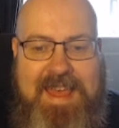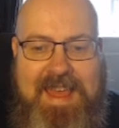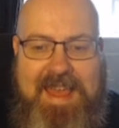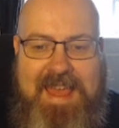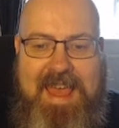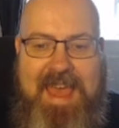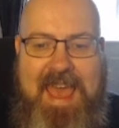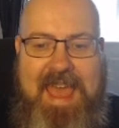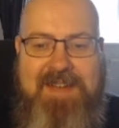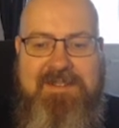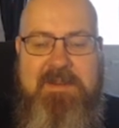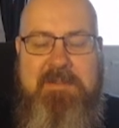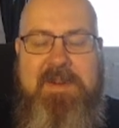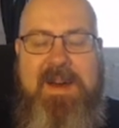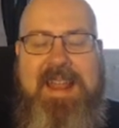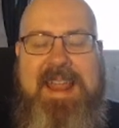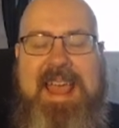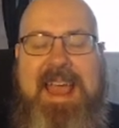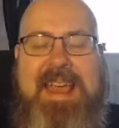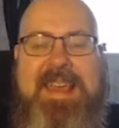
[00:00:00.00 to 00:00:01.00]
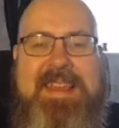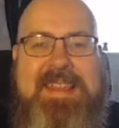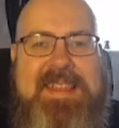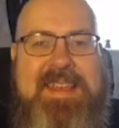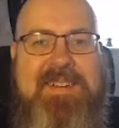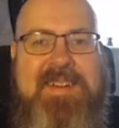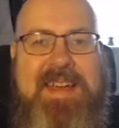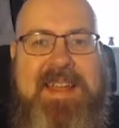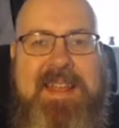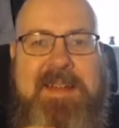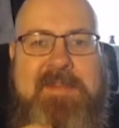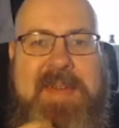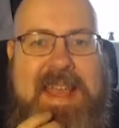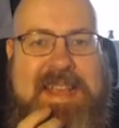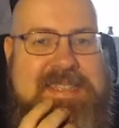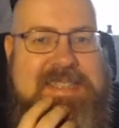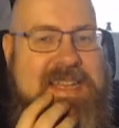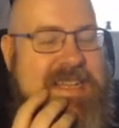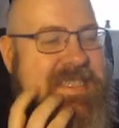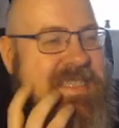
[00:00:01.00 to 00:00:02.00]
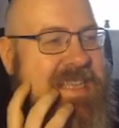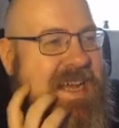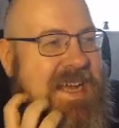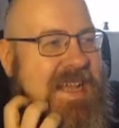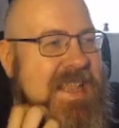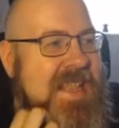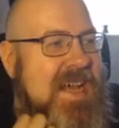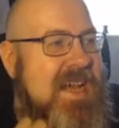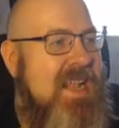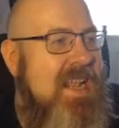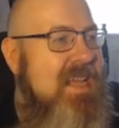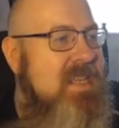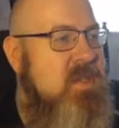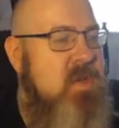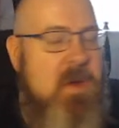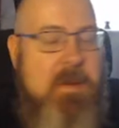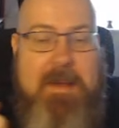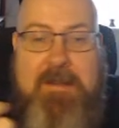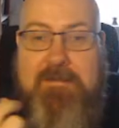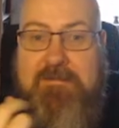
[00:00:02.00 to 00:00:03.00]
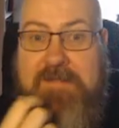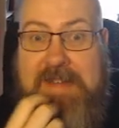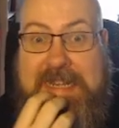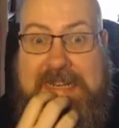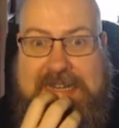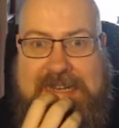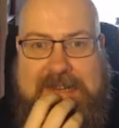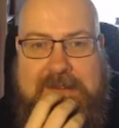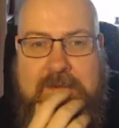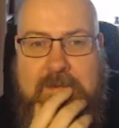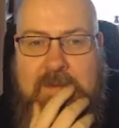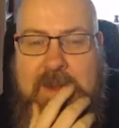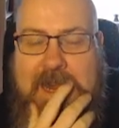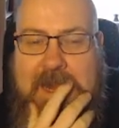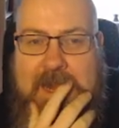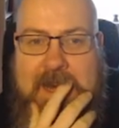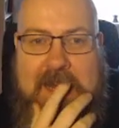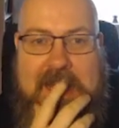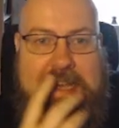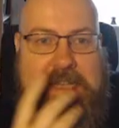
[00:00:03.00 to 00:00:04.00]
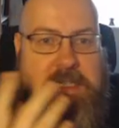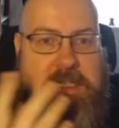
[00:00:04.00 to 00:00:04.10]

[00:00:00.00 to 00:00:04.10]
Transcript: Hey everybody, how you doing? I'm HexDSL. Let's talk about Reader. Reader is an